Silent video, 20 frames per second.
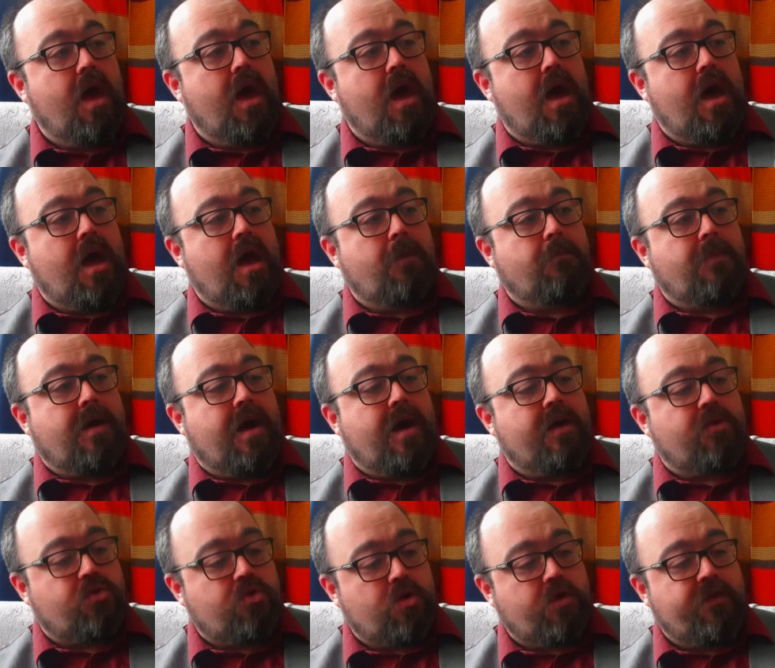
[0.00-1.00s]
I
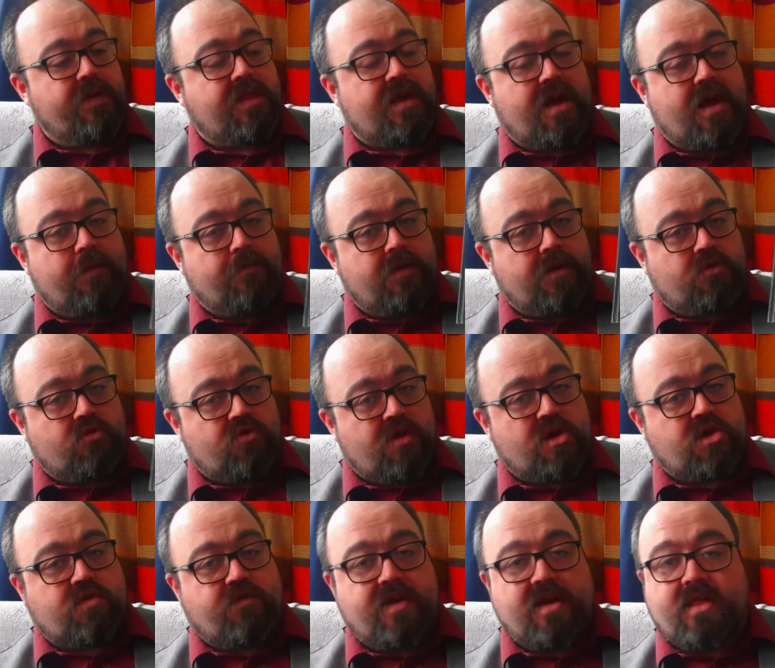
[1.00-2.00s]
adore it. I'm going to
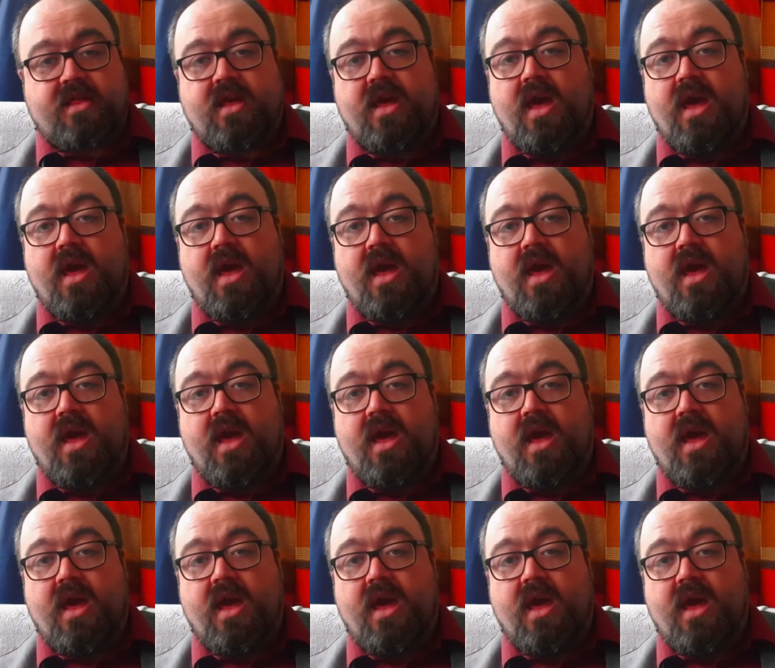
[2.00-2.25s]
treasure it.